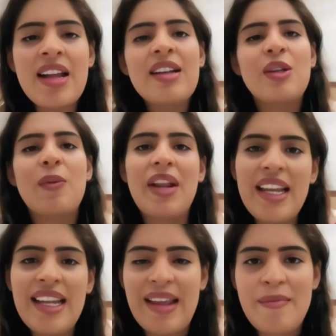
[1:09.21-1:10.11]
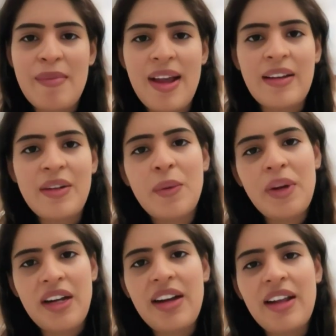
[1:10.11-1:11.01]
So when I came back to
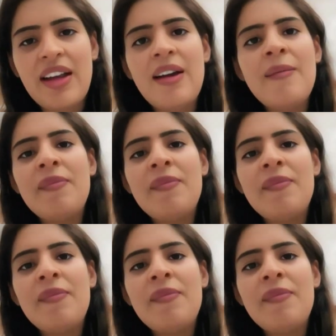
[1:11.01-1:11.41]
India,